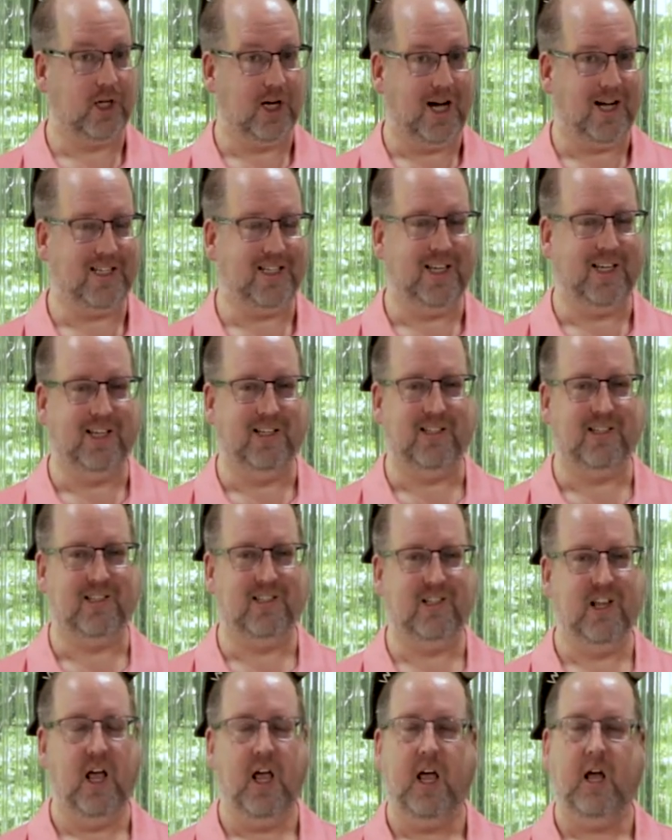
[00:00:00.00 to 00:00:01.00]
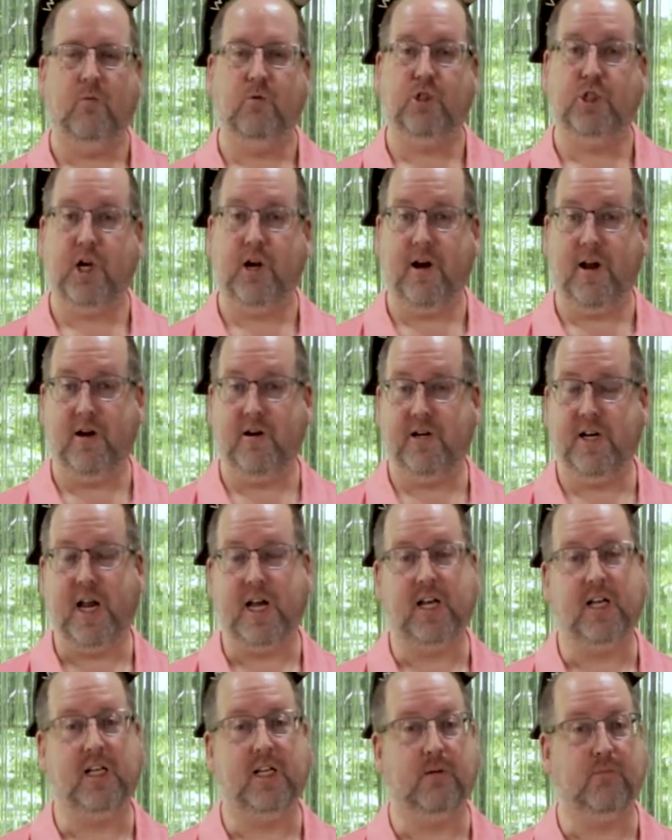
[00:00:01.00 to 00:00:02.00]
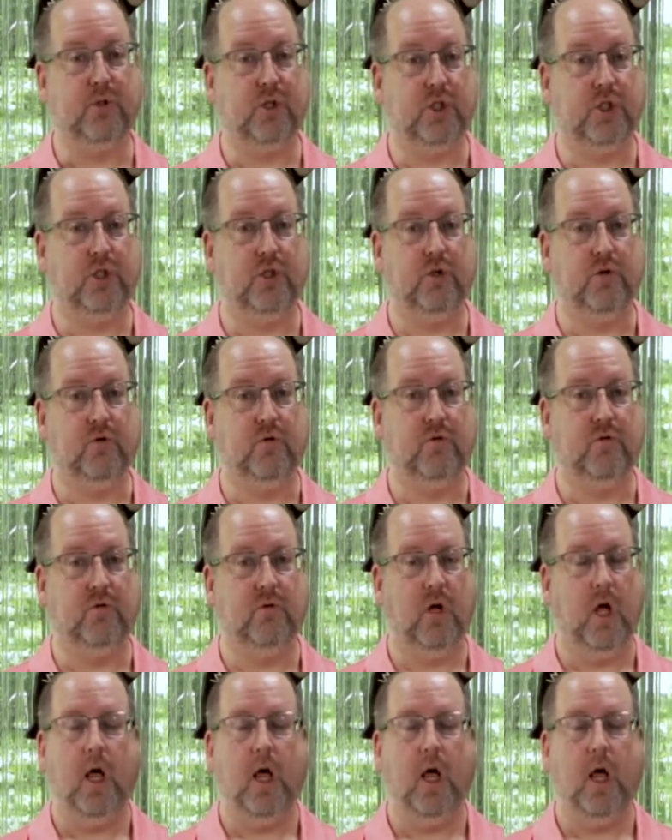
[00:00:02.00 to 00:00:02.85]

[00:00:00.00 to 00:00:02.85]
cocktails, and we share entertaining tips too.